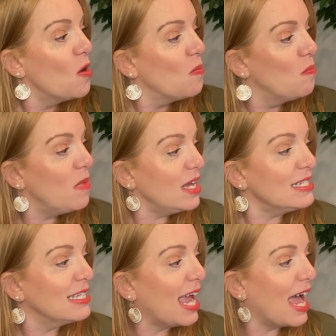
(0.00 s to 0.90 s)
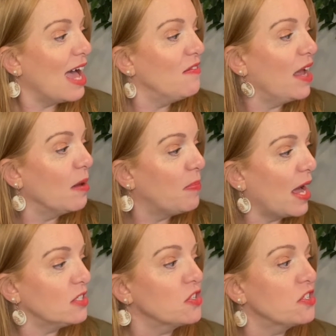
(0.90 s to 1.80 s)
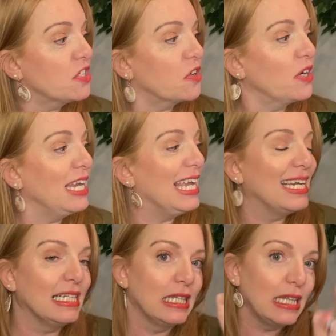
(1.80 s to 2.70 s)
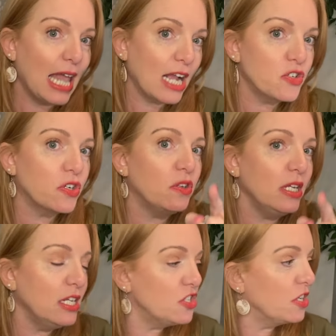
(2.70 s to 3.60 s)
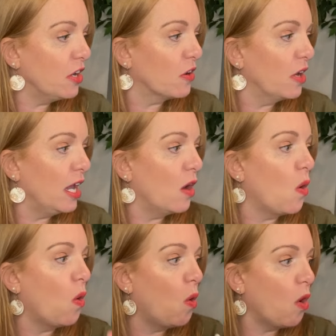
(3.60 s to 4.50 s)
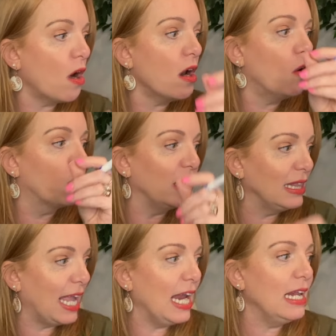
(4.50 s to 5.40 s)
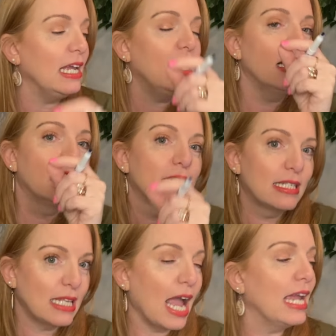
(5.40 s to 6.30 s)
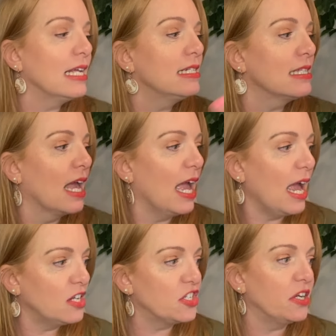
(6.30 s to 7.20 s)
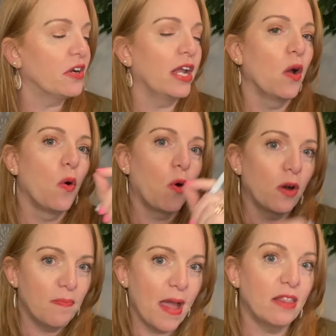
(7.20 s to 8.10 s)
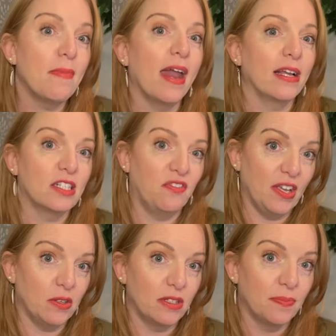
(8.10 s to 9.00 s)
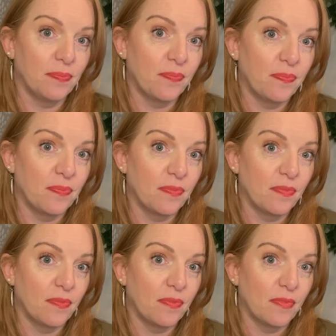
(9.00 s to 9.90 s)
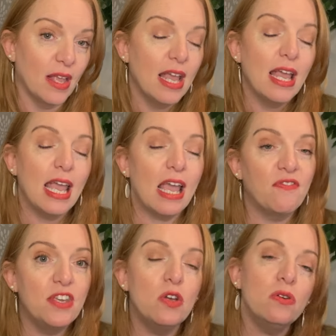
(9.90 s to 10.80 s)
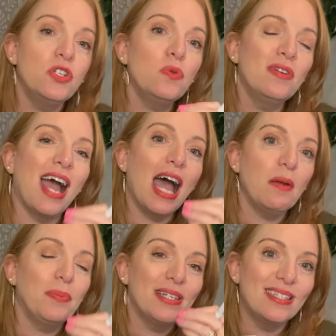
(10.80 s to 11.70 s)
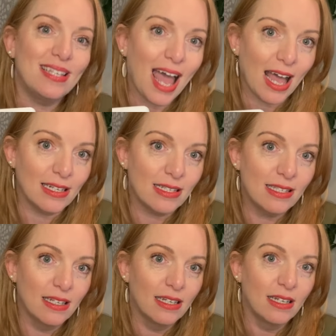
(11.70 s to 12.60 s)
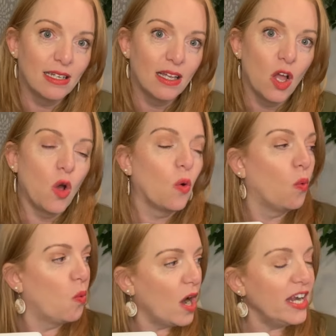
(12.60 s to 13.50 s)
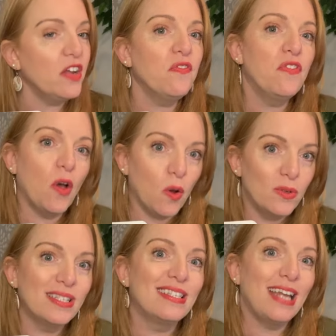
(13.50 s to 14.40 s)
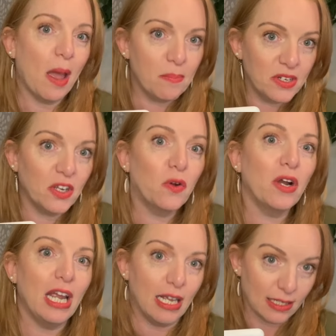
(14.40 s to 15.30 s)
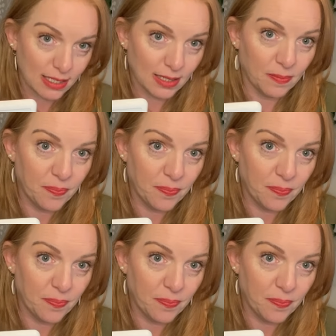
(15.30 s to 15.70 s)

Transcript: Must have a bachelor's degree in electrical engineering or related science, engineering, or mathematics field. If you do not possess one of those STEM degrees,